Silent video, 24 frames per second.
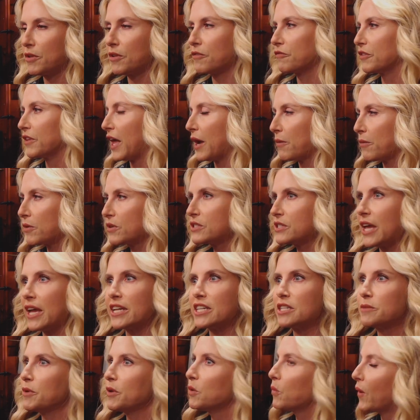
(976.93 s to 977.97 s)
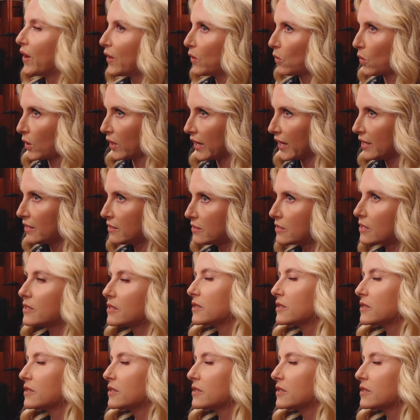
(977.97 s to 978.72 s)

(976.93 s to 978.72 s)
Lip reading: The flowers had to be white orchids,